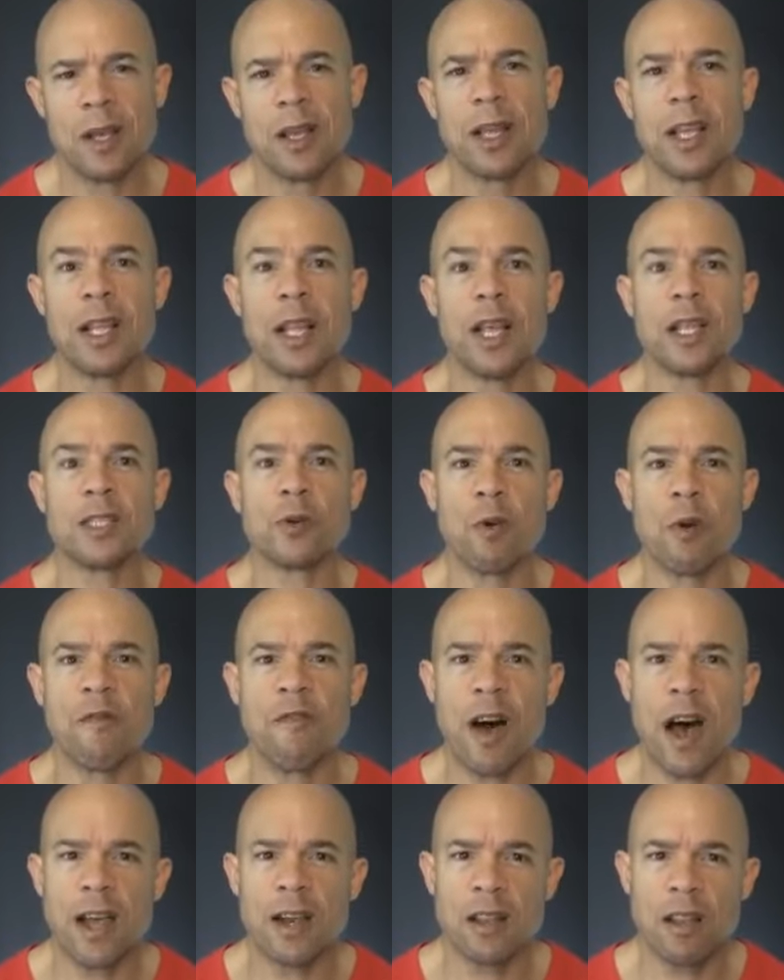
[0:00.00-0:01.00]
it's
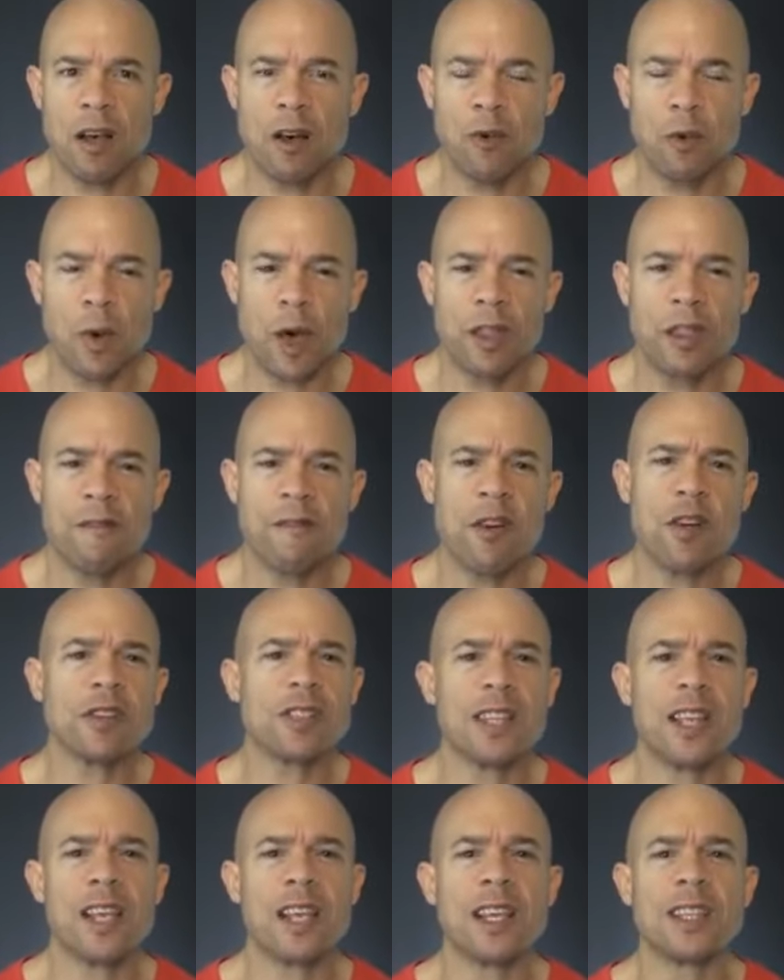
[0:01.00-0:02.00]
refined along the way. The
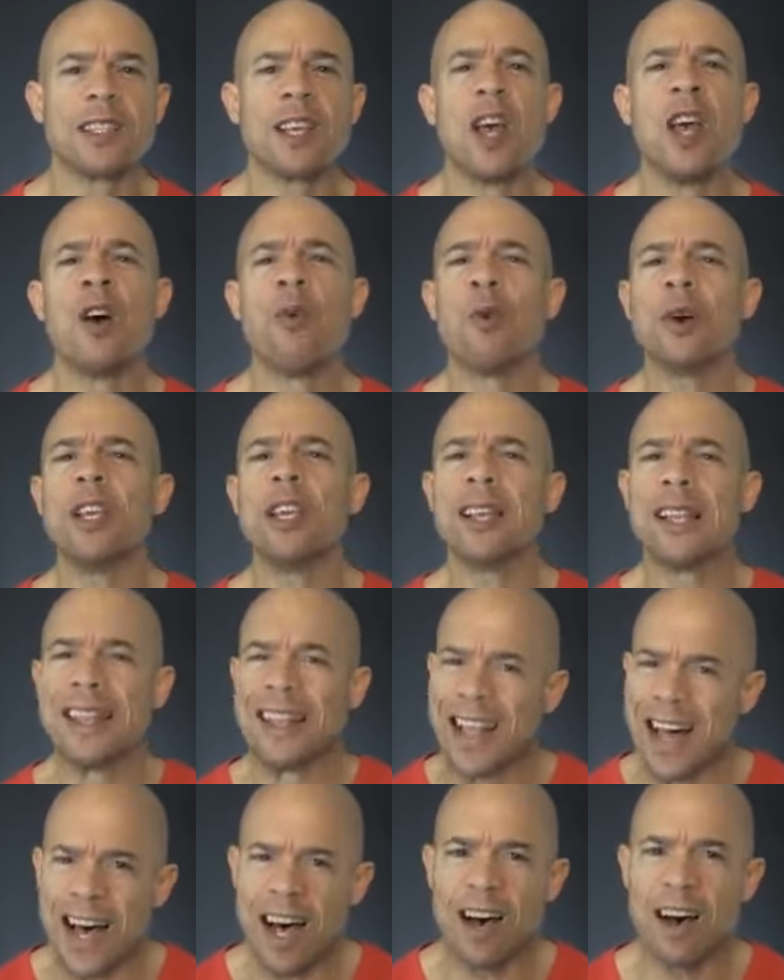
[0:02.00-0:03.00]
first thing is, what do you
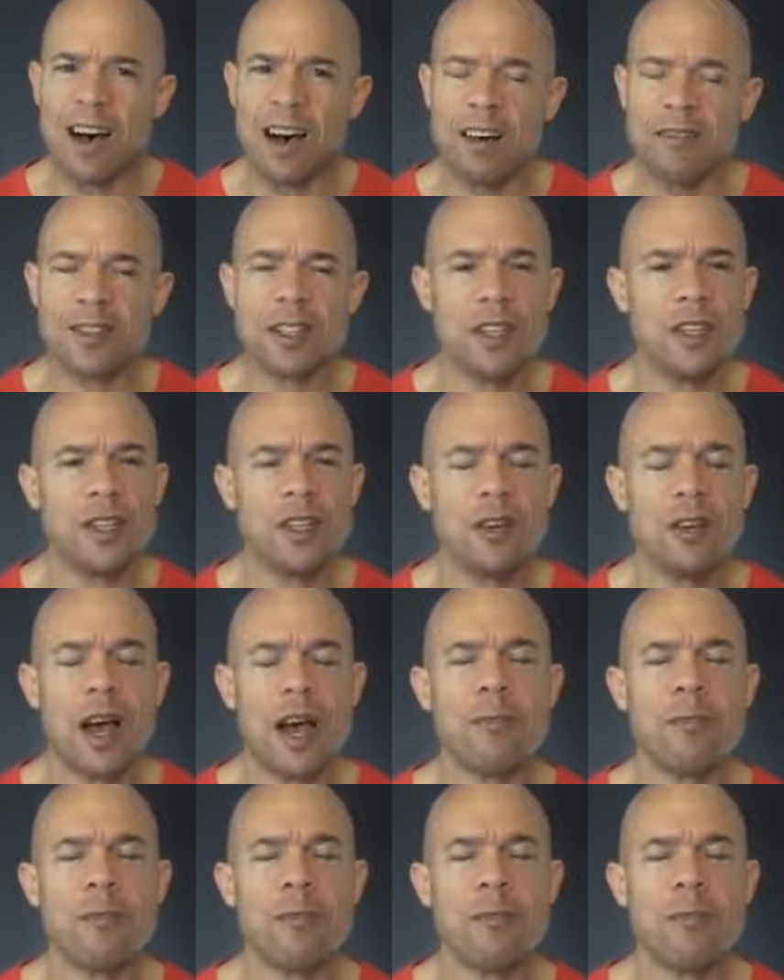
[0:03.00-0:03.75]
love to do?